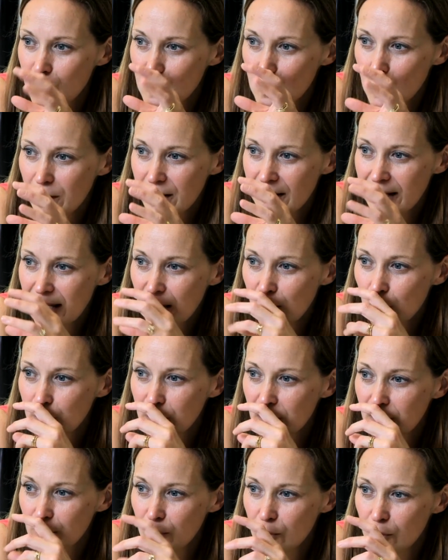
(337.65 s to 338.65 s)
What can help you
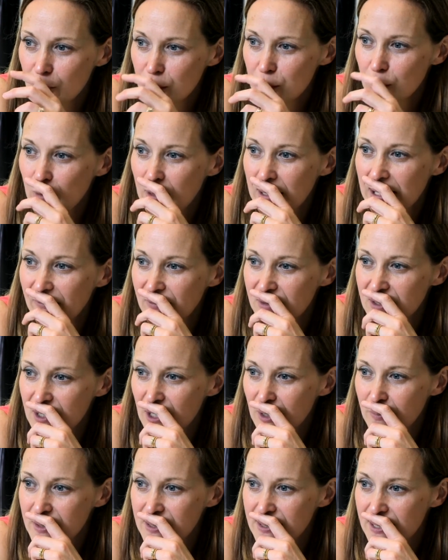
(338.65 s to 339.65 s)
if you're not sure on 11
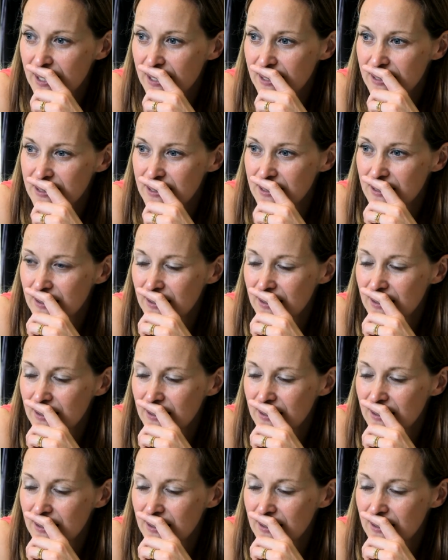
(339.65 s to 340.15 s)
times six?